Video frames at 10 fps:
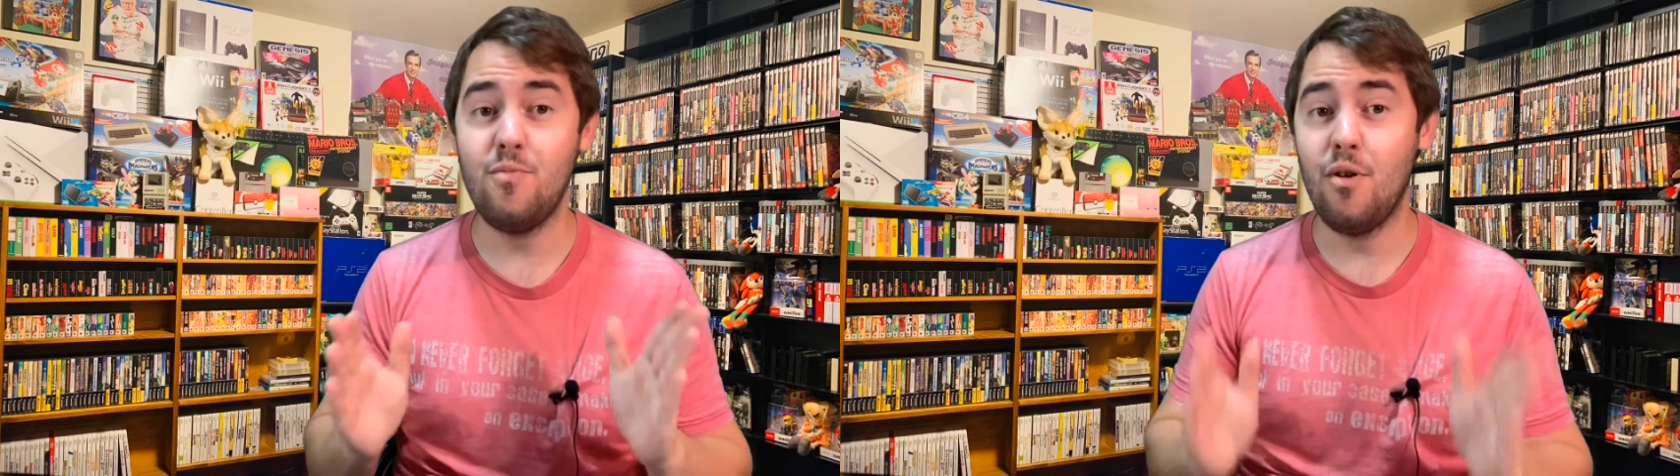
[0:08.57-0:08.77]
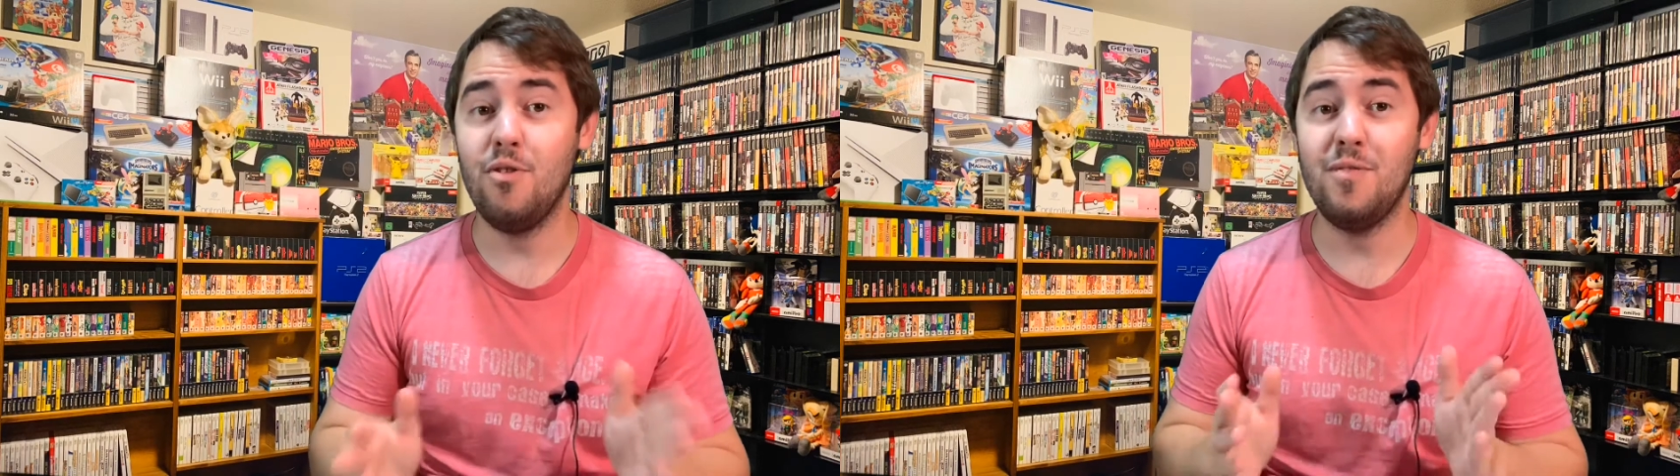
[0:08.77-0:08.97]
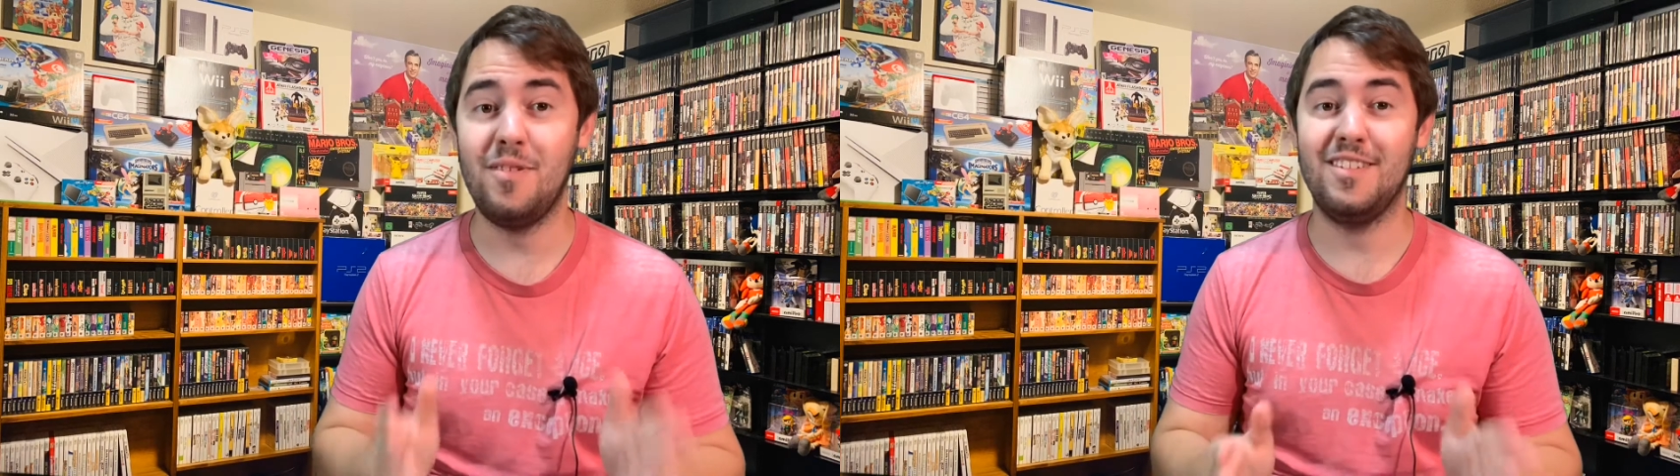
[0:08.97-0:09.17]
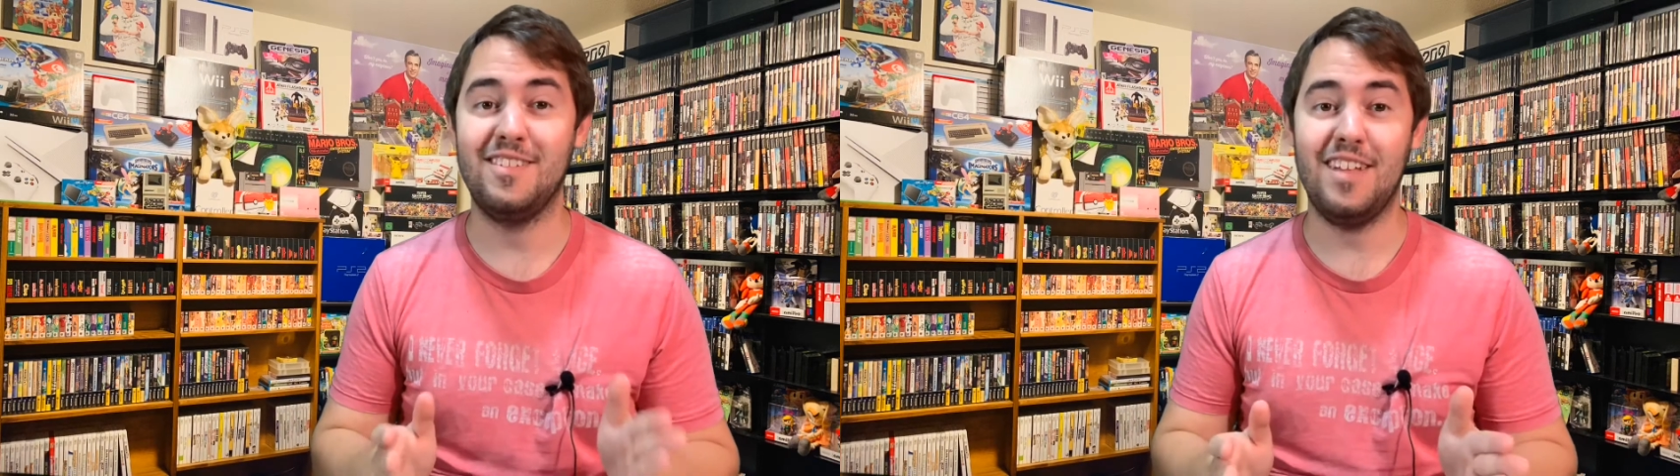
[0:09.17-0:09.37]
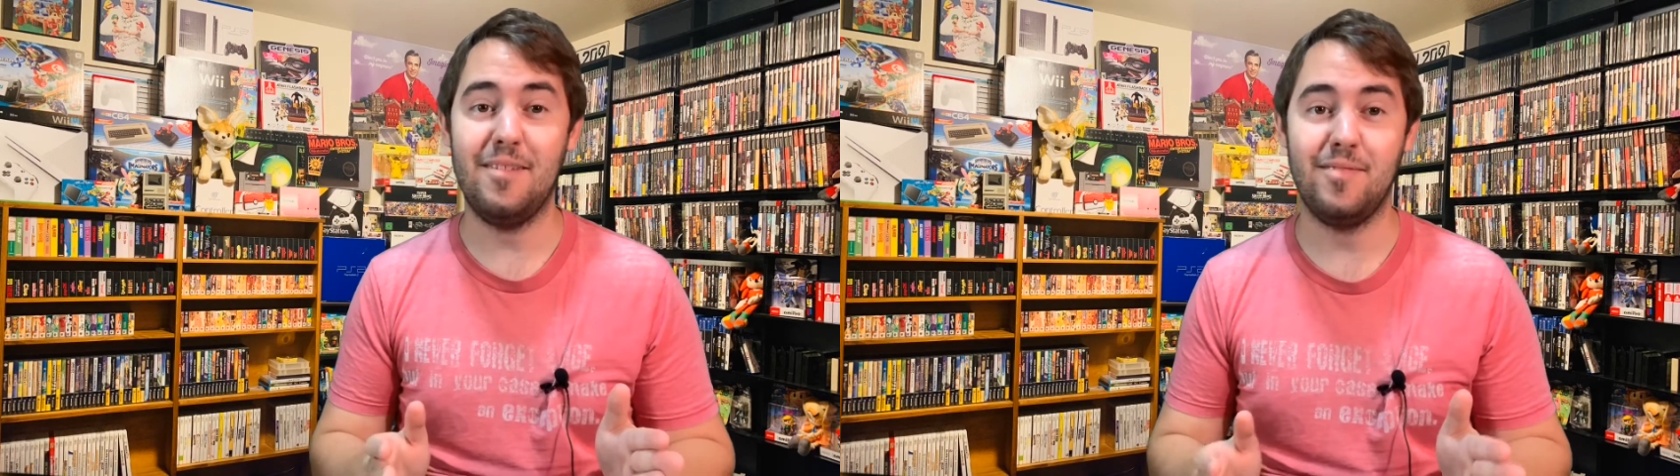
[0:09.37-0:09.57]
Pokemon
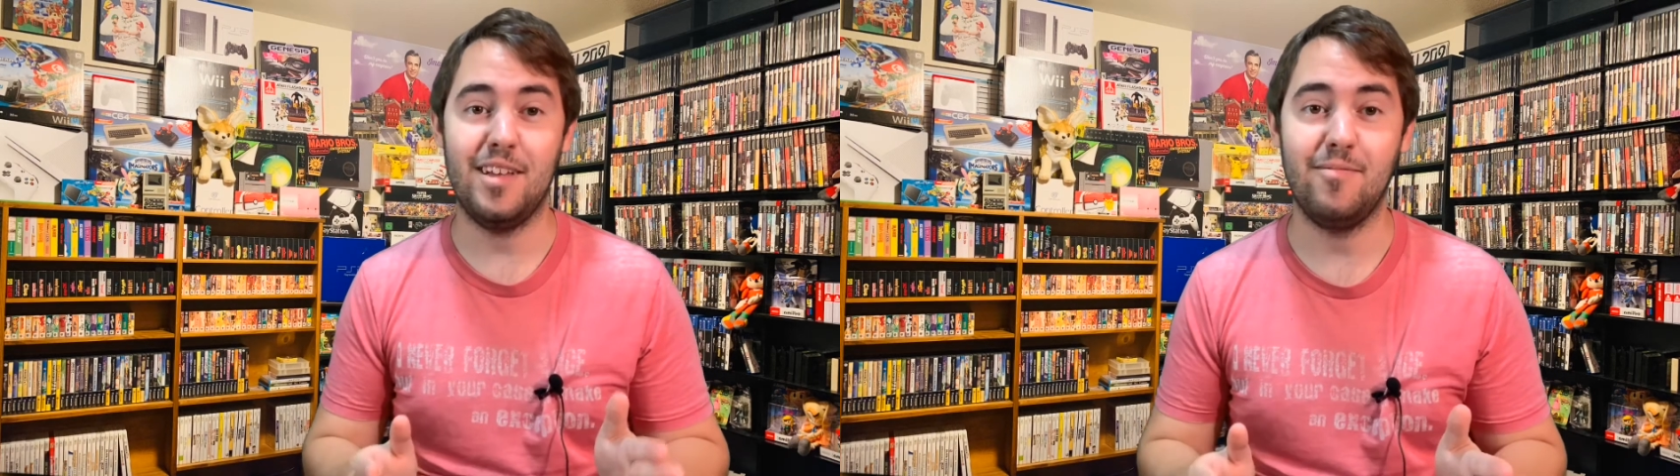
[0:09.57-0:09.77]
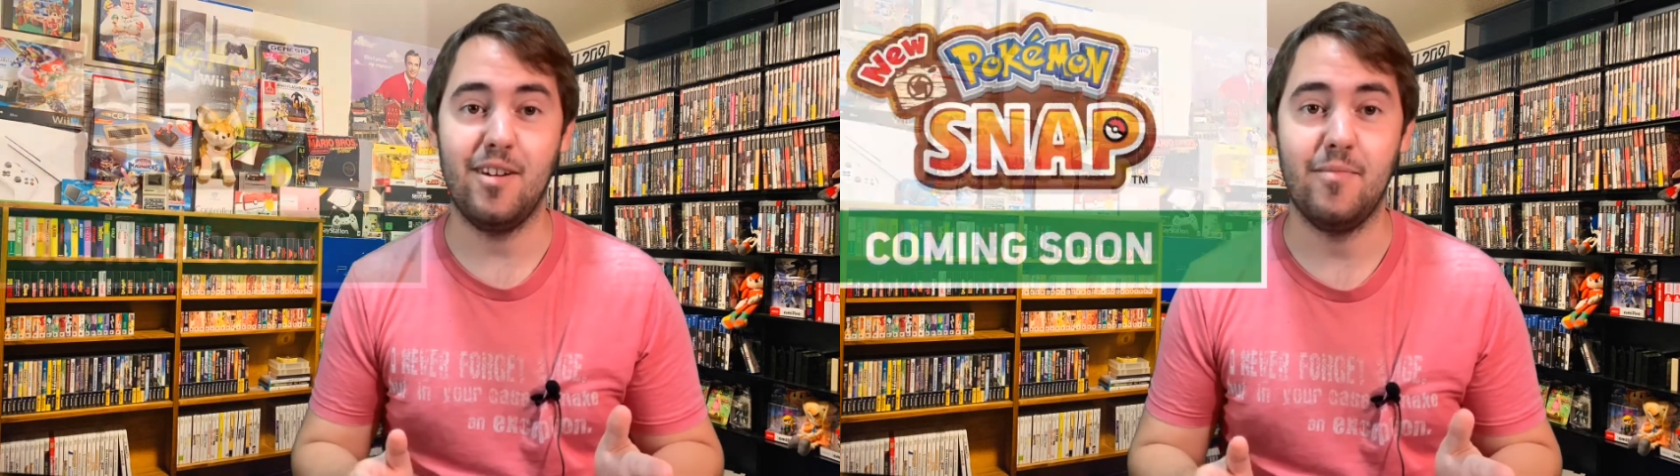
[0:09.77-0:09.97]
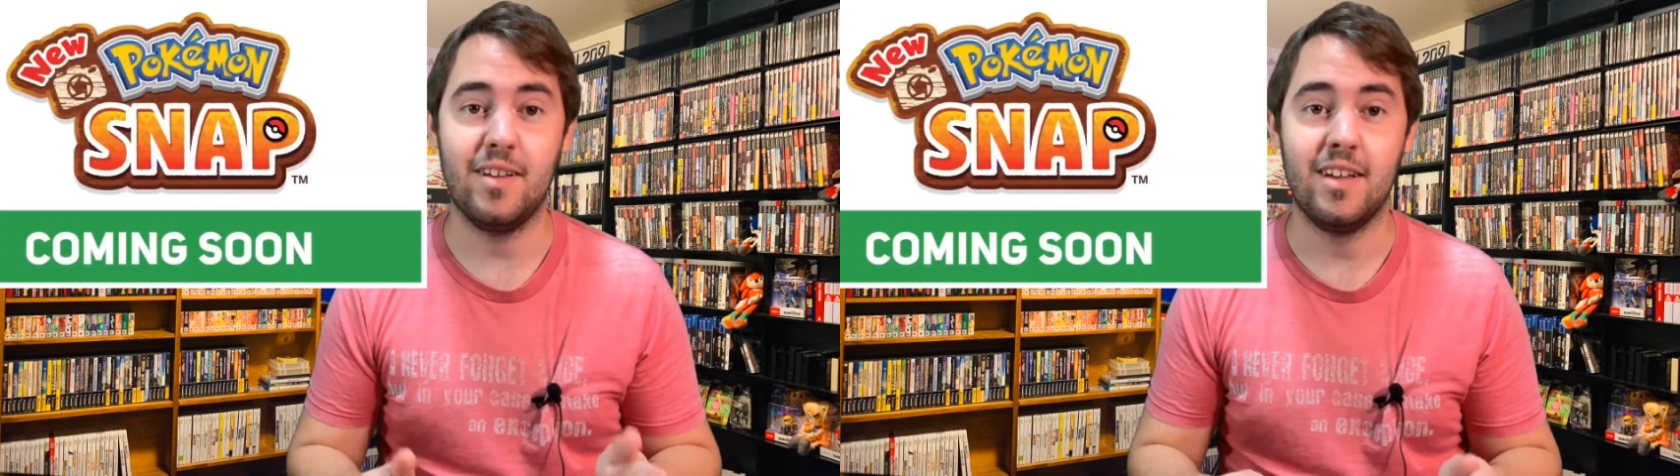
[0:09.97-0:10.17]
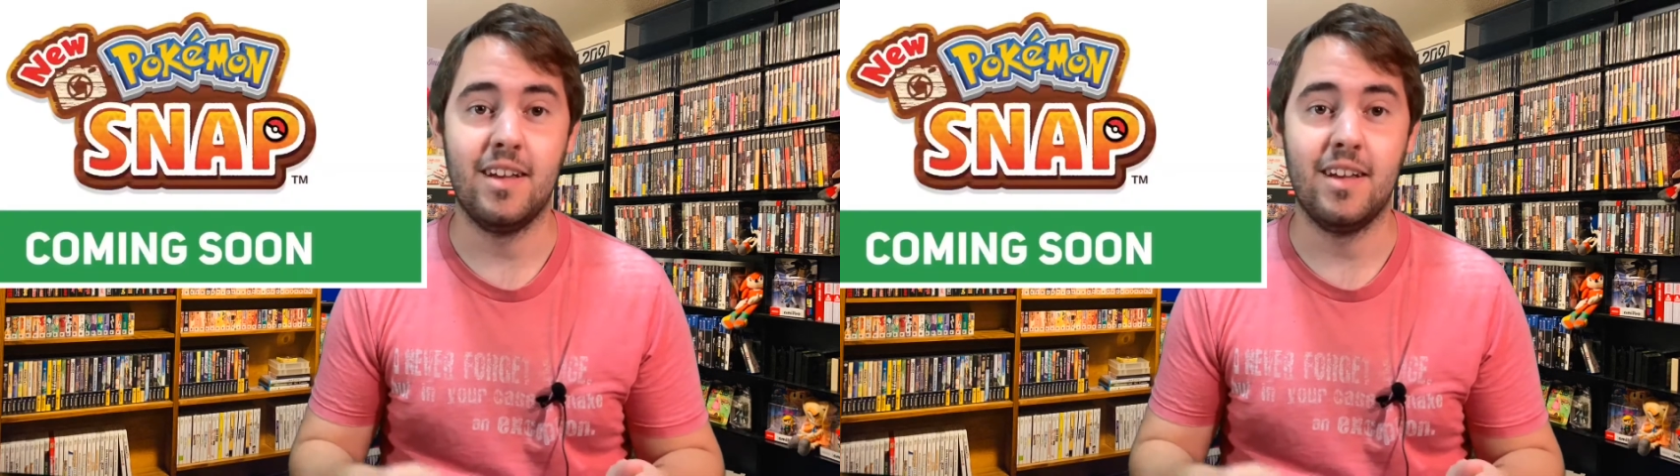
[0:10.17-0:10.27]
Snap game coming.